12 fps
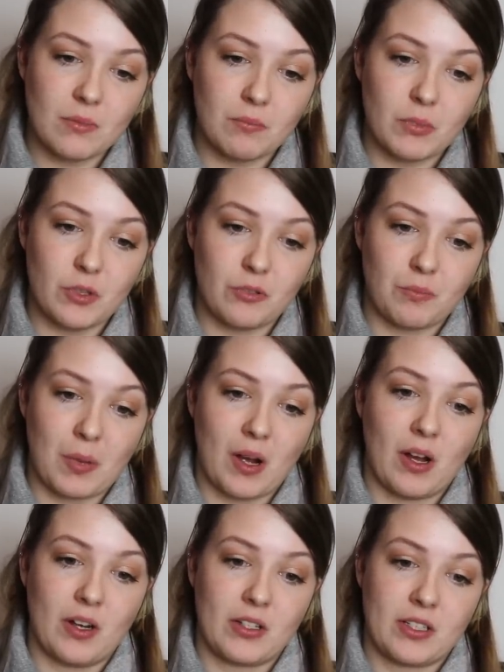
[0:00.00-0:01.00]
move
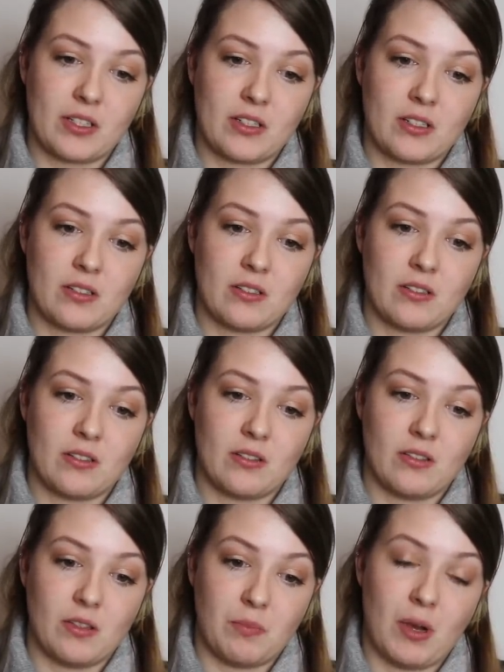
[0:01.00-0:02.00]
past
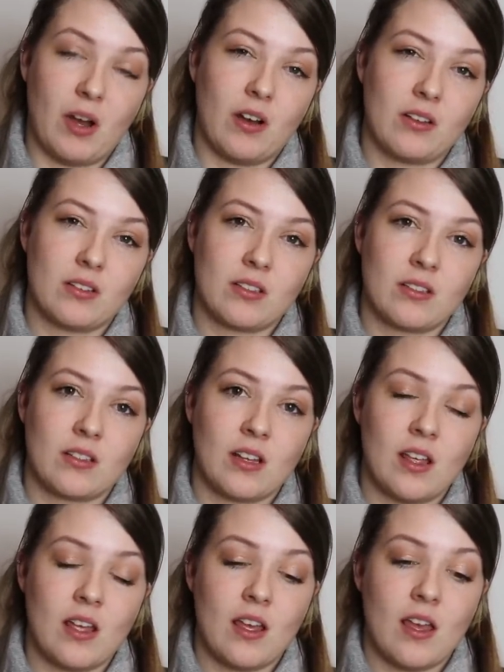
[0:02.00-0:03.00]
the past,
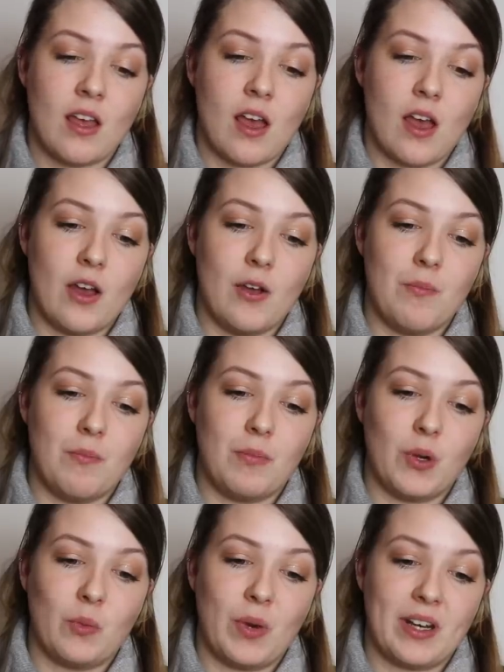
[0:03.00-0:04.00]

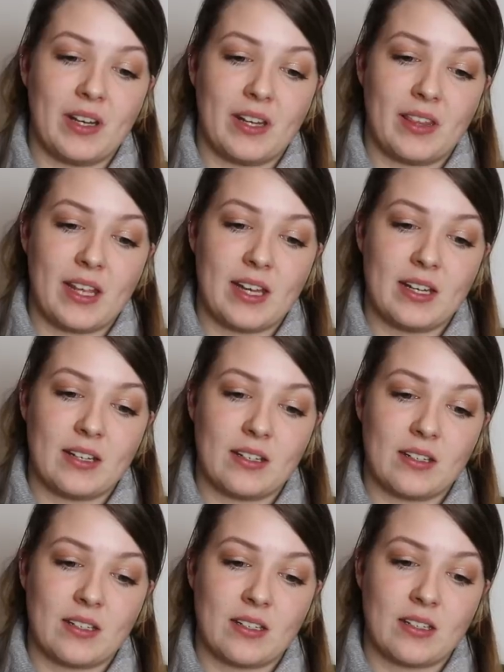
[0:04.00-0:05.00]
but when
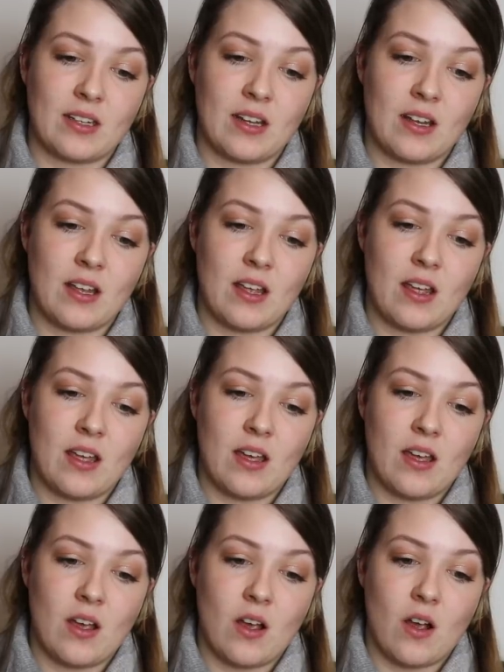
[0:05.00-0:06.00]
things
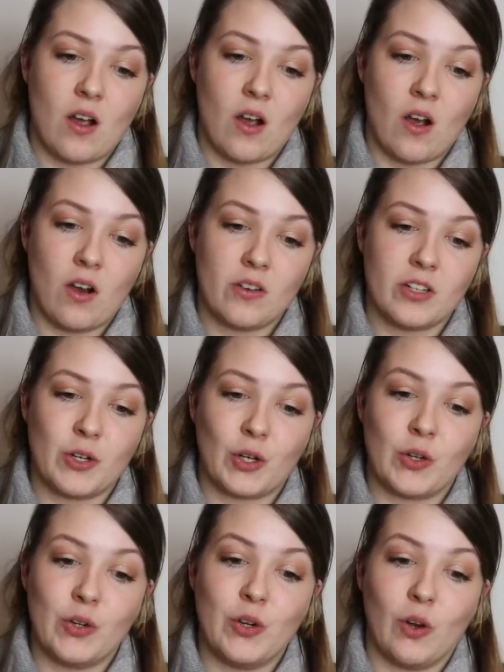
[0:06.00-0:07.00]
aren't
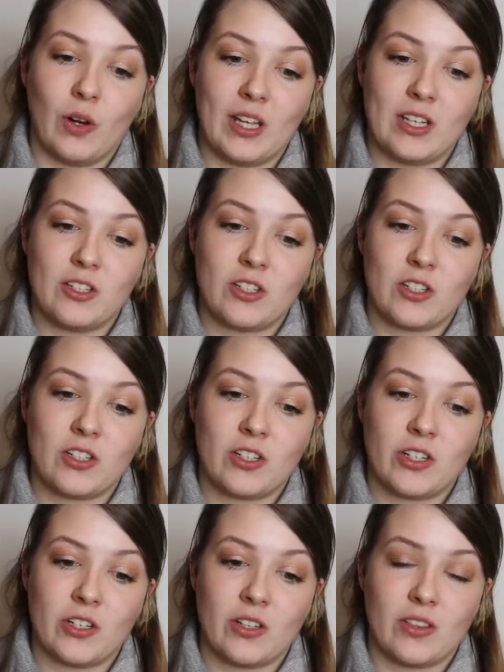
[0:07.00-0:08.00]

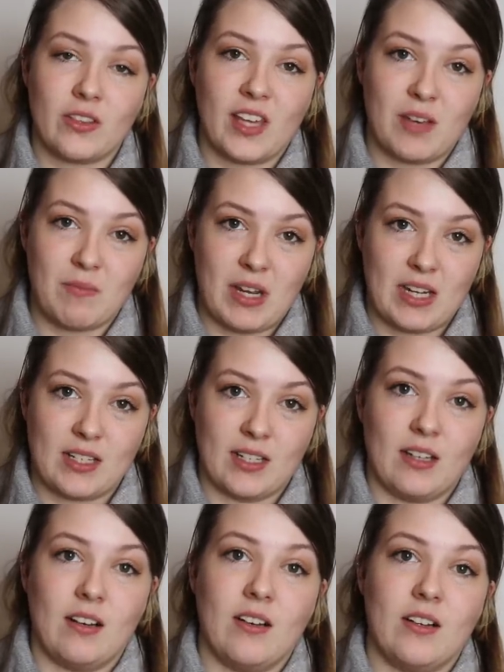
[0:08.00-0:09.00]
acknowledged, that
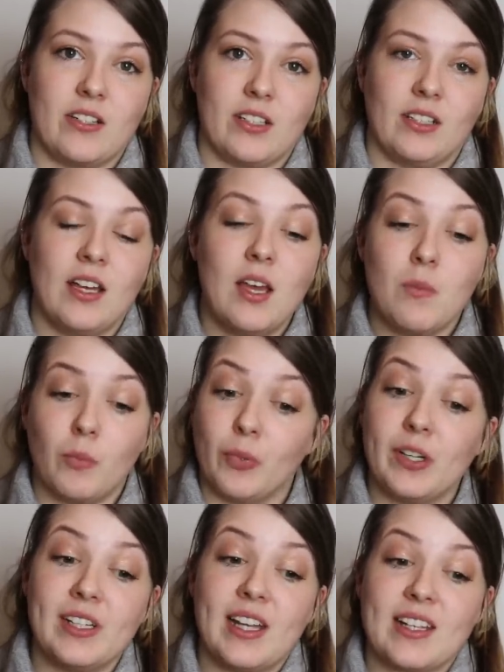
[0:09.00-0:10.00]
makes it harder.
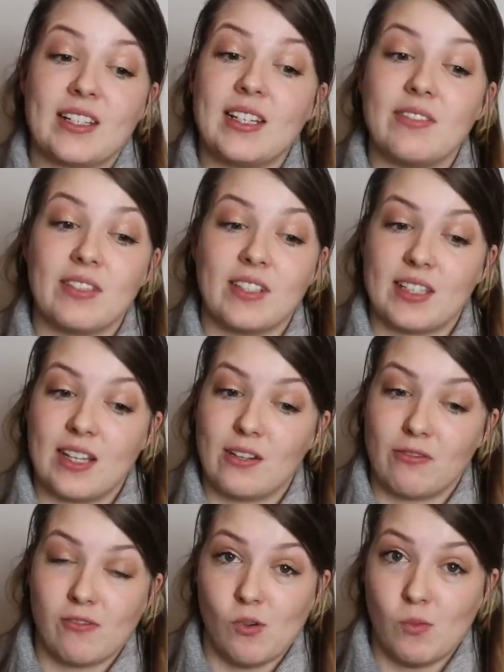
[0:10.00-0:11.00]
Britain hasn't even said
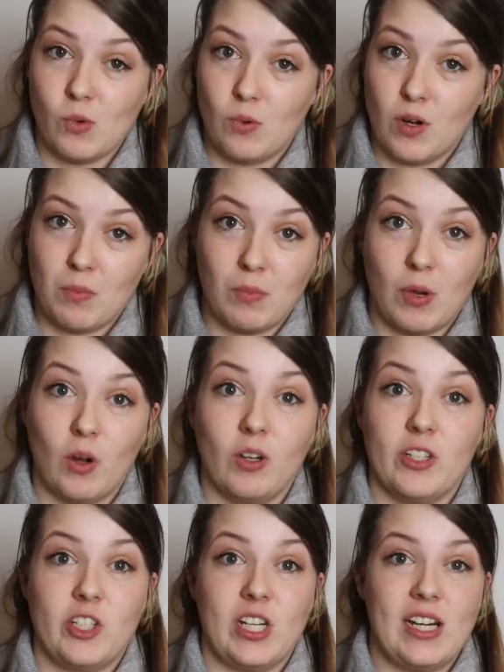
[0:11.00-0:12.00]
a formal
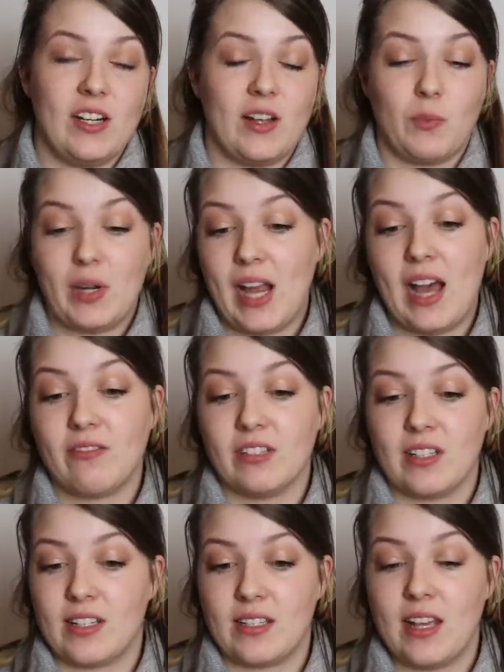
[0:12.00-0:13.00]
apology. Like, we
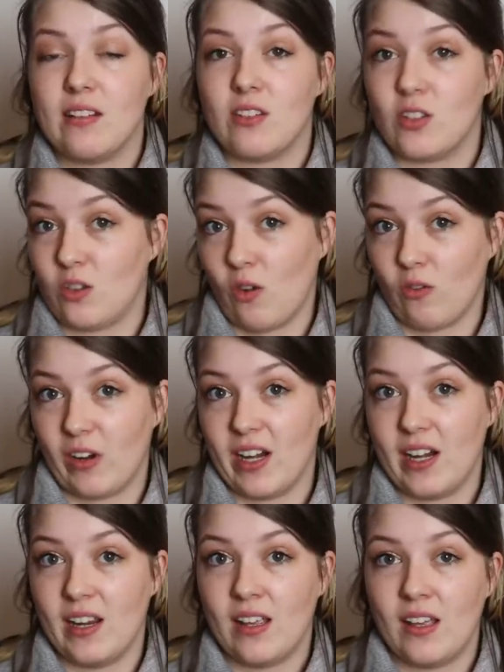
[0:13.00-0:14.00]
haven't said
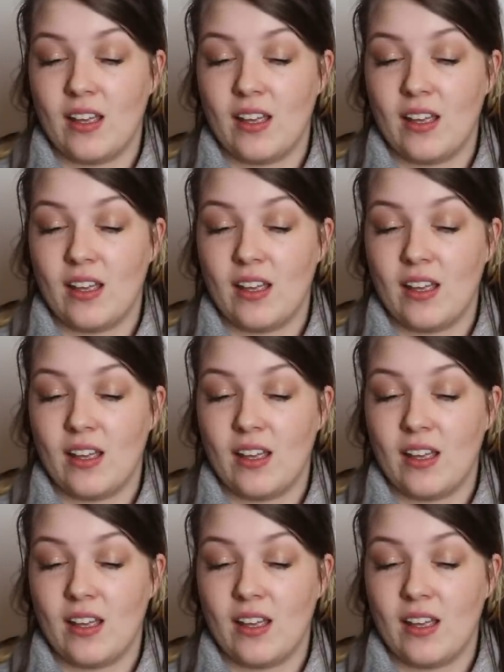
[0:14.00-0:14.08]
sorry.